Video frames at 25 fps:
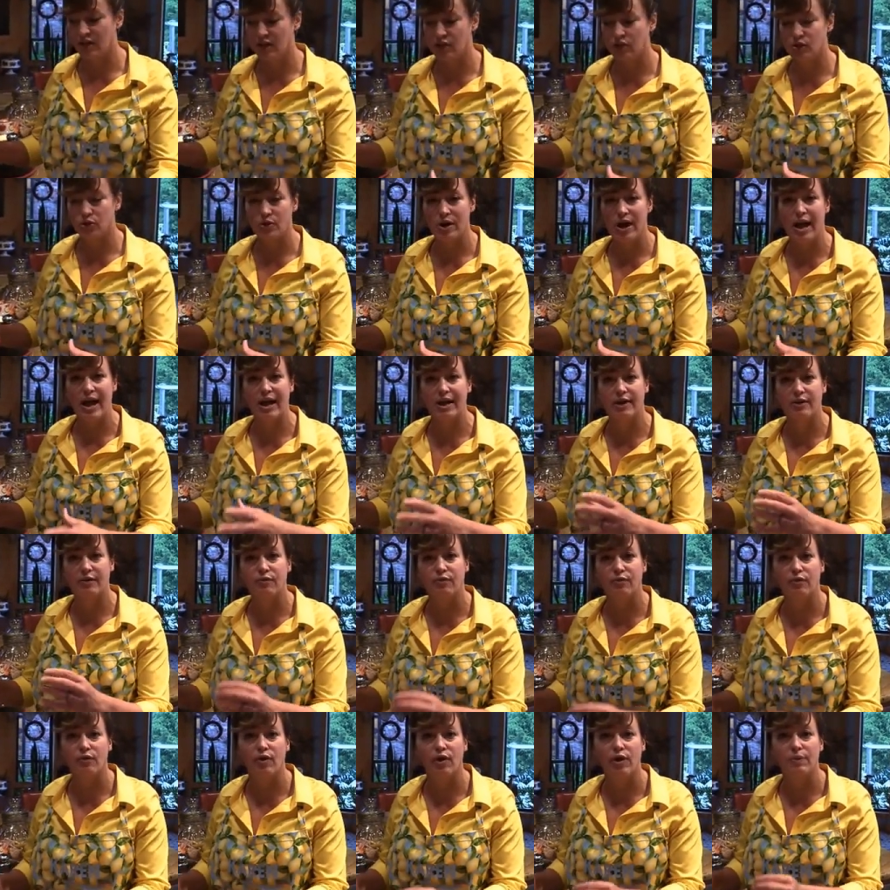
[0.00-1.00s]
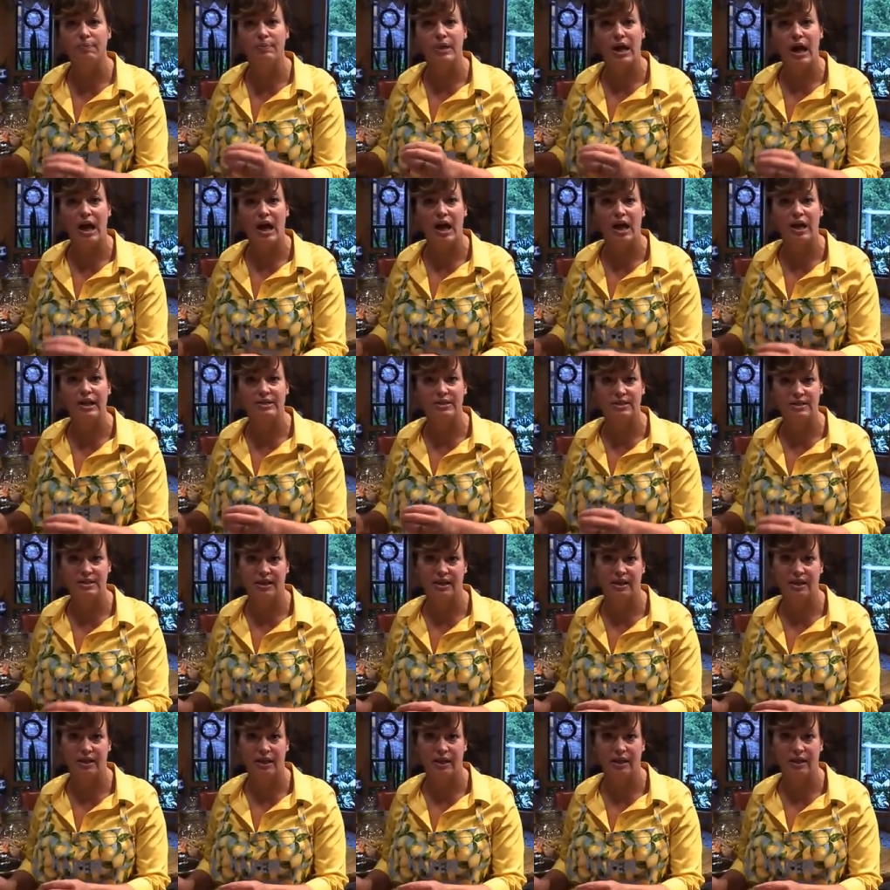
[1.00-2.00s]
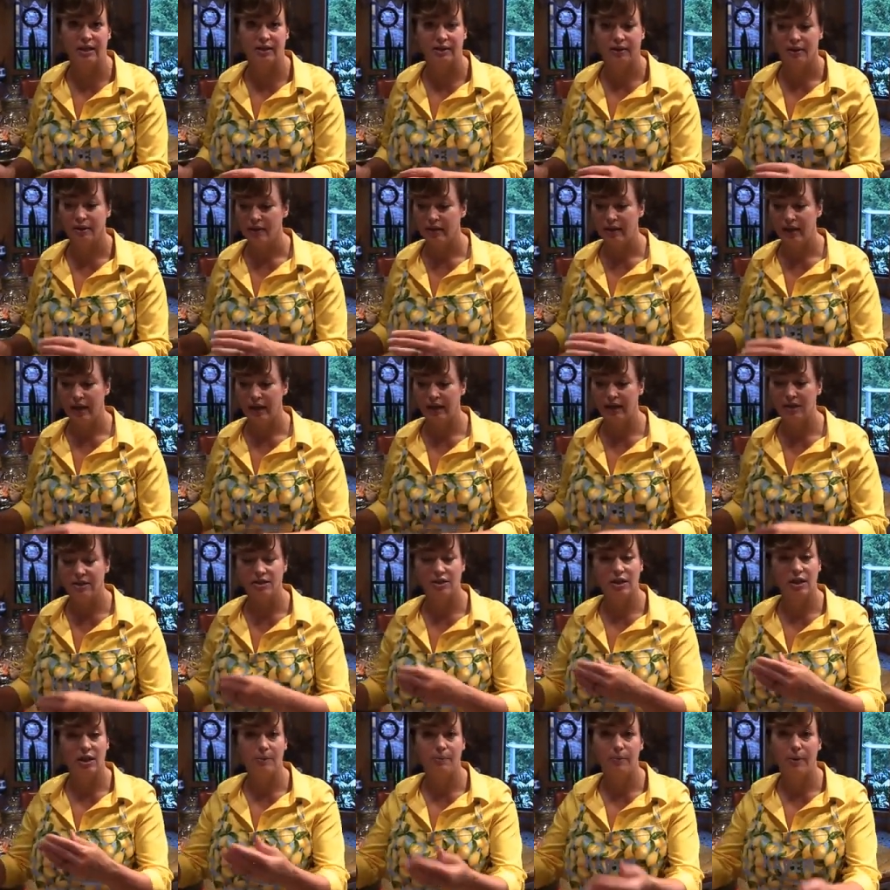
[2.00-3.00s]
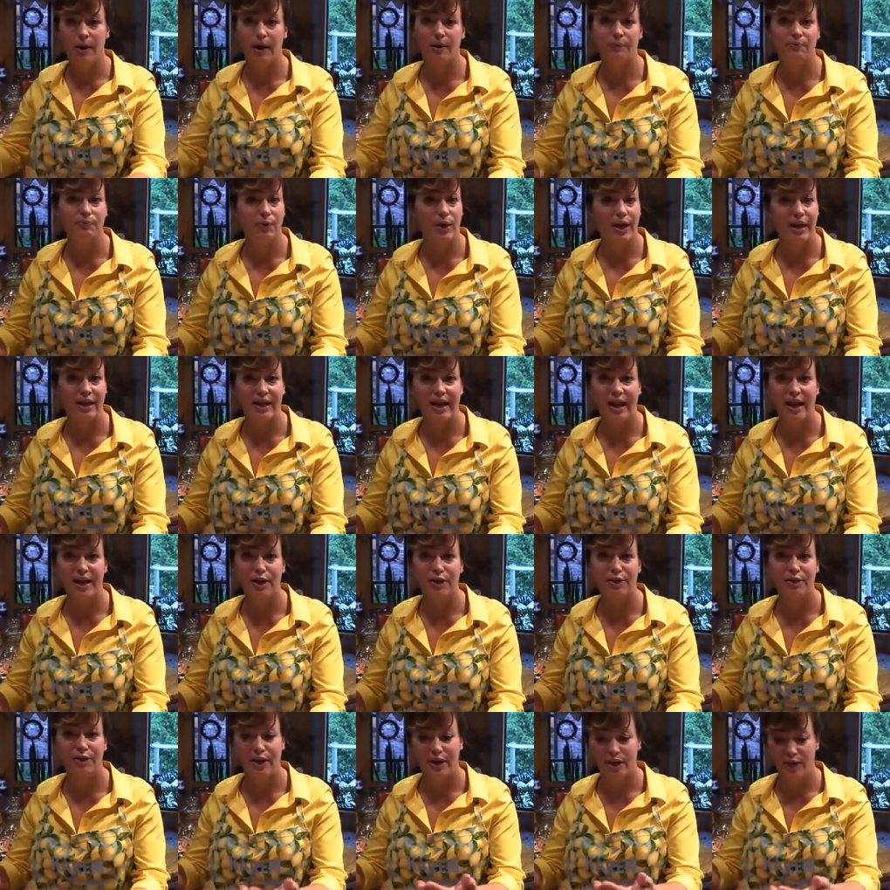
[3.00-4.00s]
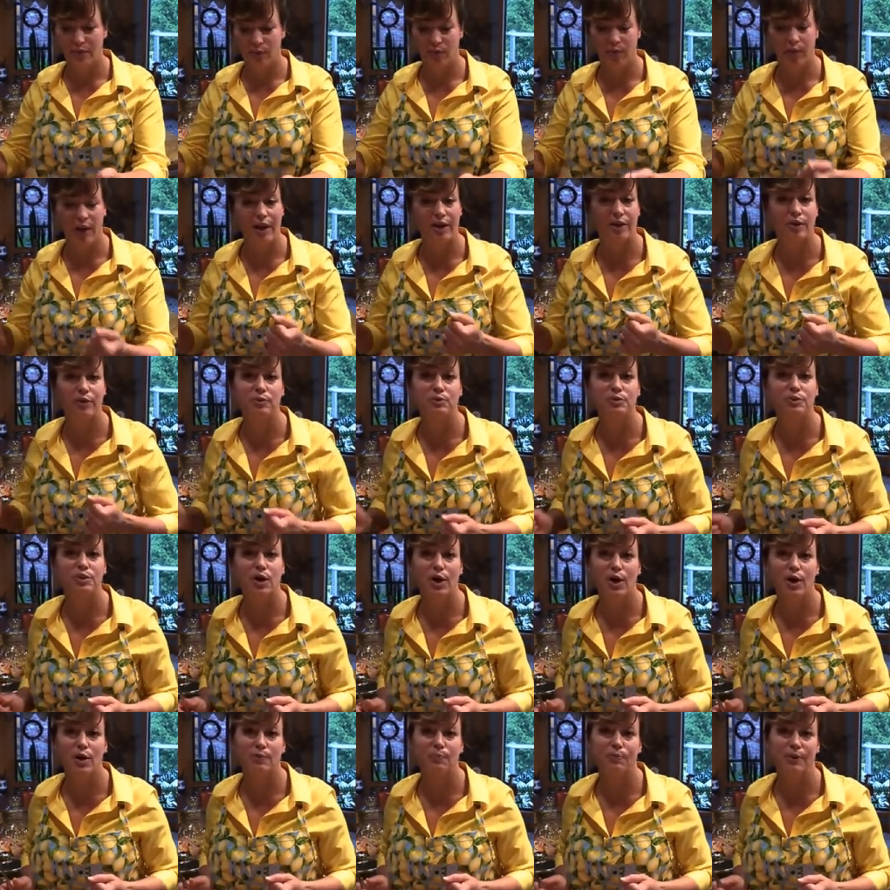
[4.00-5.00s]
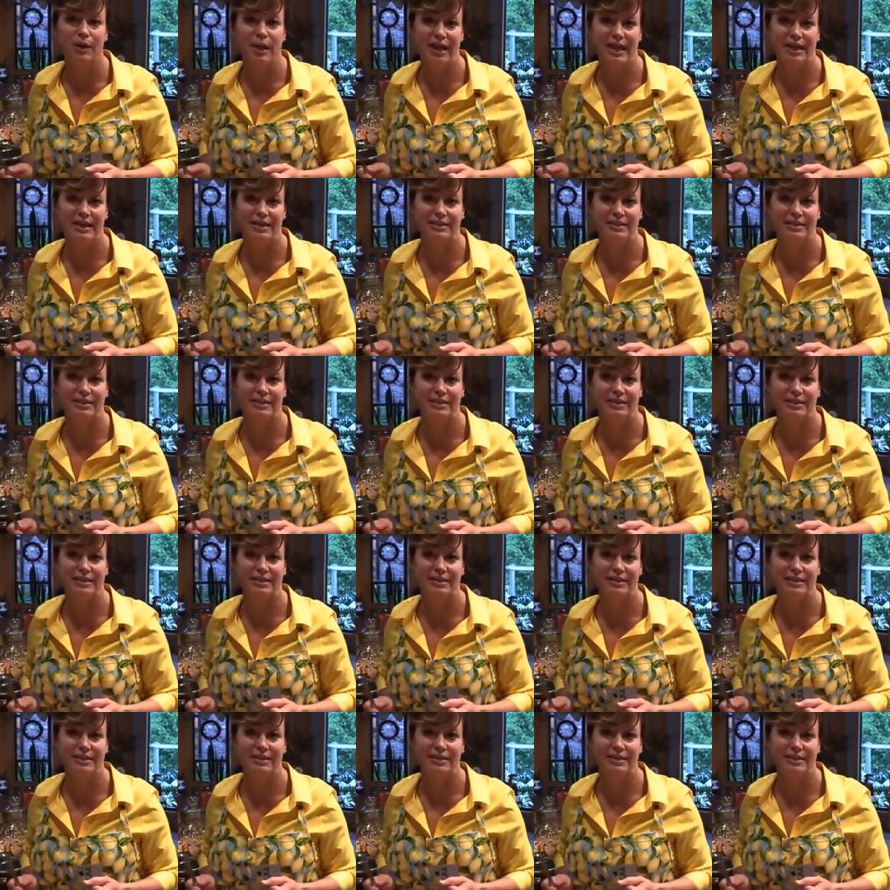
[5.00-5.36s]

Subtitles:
contract from the hot skillet and it's gonna pop right out and right onto our plate.